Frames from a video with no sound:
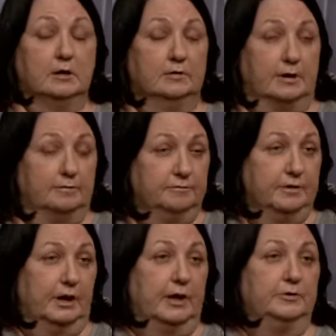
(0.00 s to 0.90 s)
they
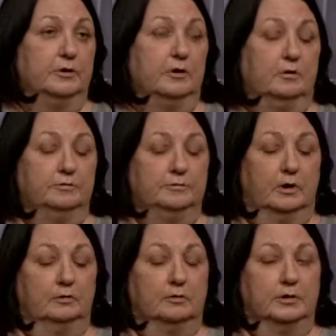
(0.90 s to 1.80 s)
fill out their own
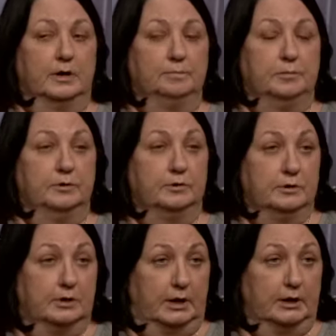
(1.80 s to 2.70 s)
folder. They put
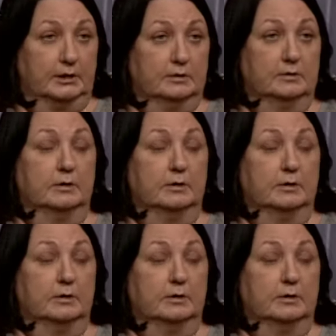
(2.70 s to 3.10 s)
the date.